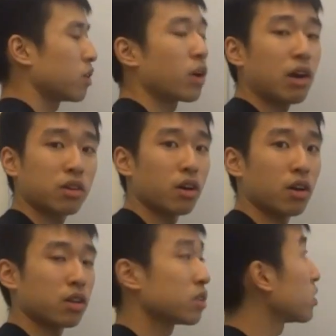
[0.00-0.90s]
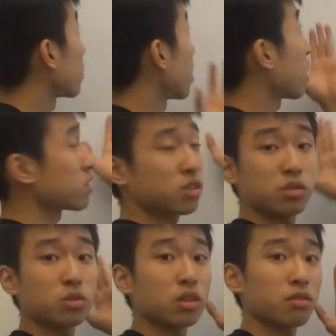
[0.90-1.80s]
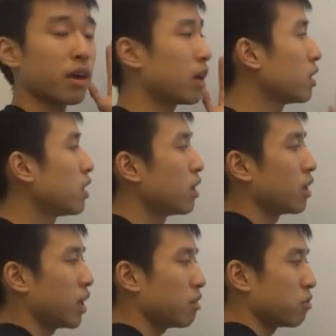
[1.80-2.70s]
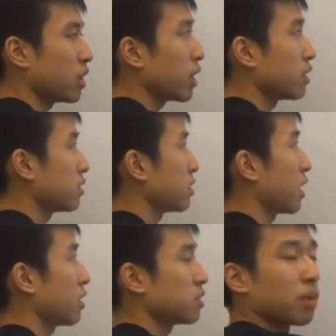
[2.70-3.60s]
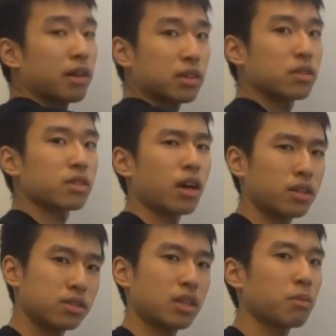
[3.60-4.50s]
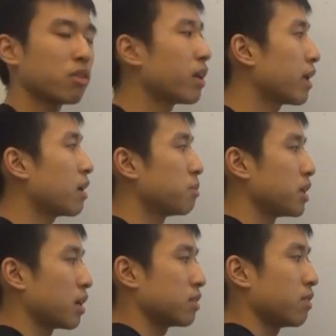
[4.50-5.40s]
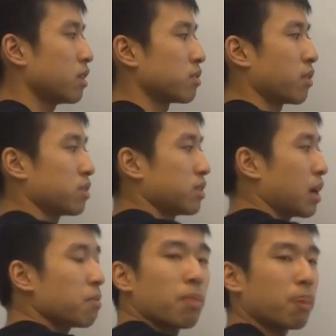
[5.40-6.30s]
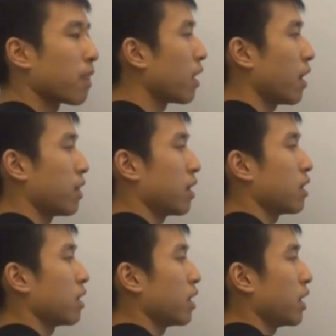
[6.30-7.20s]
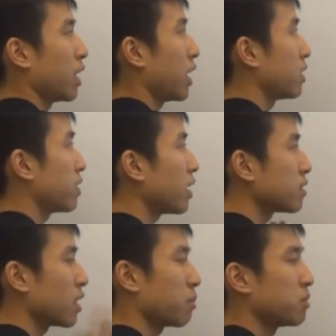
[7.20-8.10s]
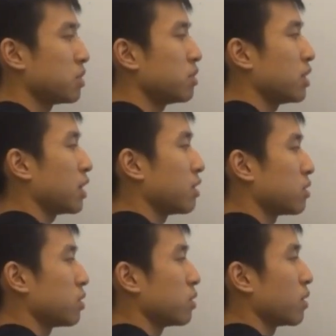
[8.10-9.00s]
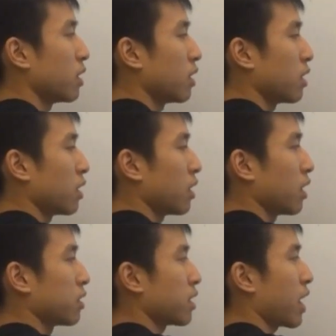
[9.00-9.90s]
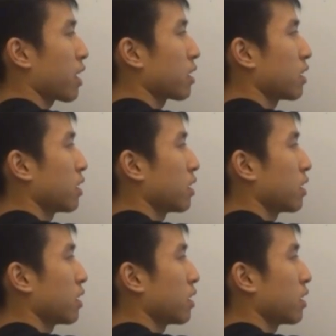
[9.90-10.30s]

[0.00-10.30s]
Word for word: your alcohol, or your oxygen nucleophile, it realizes that this molecule is unstable right now because of this first step, and then it takes the opportunity to attack